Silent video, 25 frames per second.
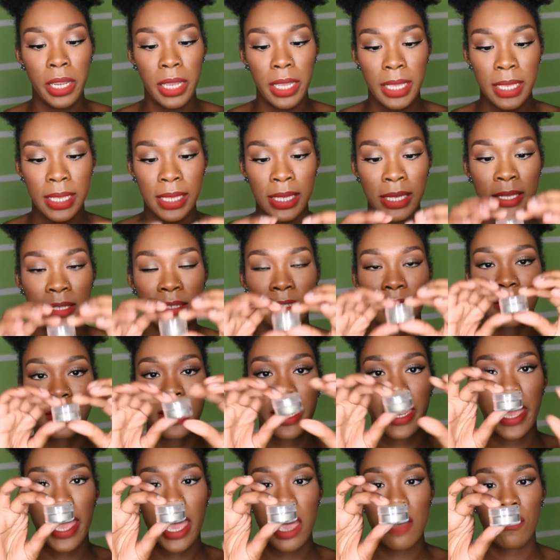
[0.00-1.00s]
is that
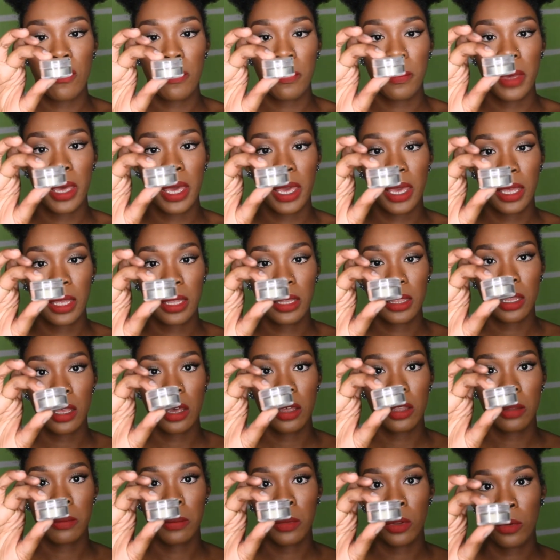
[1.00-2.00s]
I have on my on
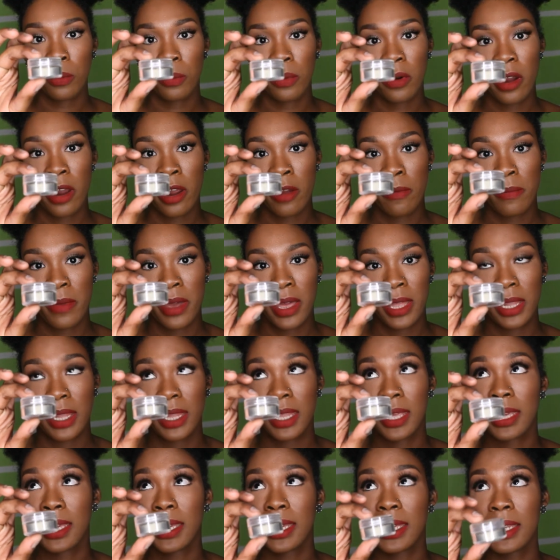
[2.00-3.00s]
the middle part of my
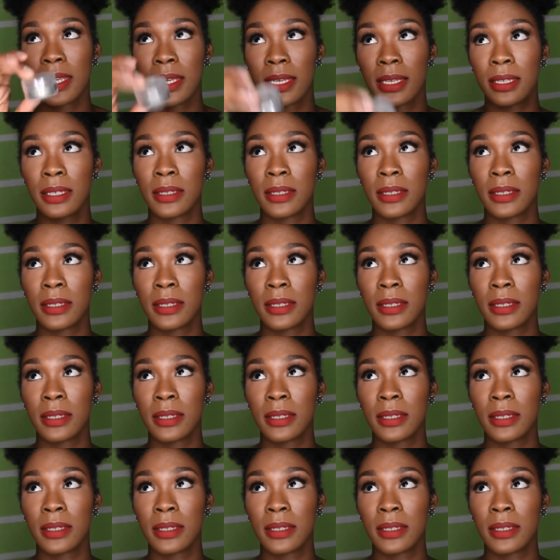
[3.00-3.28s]
lid.